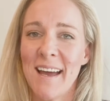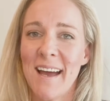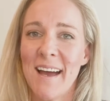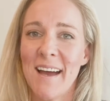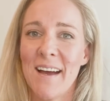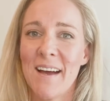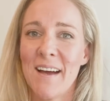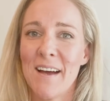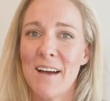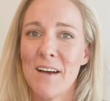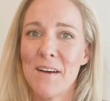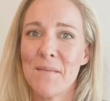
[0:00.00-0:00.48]

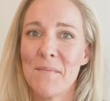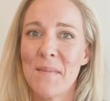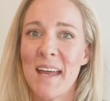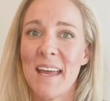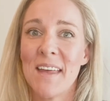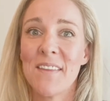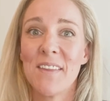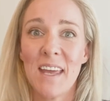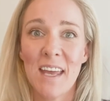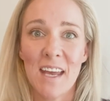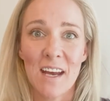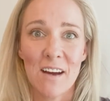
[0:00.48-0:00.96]

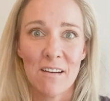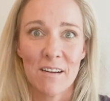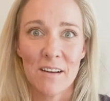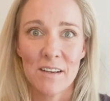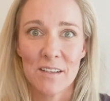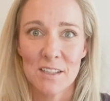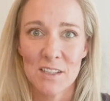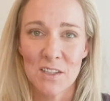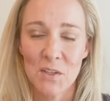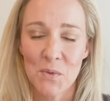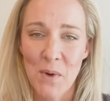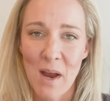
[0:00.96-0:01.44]
and the
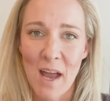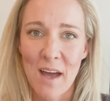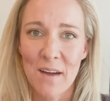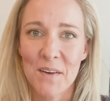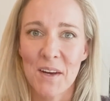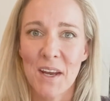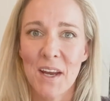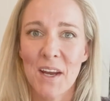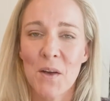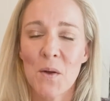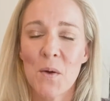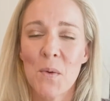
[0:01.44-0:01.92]
areas
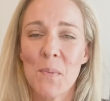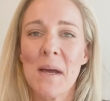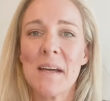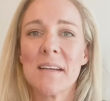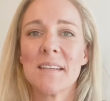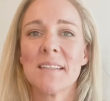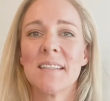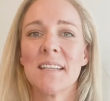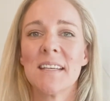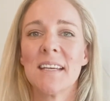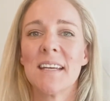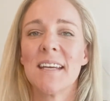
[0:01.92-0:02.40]
surrounding Quebec
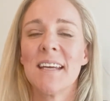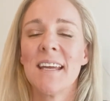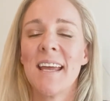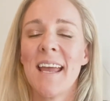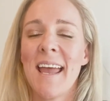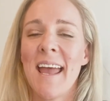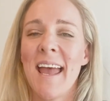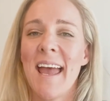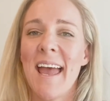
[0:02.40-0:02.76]
City.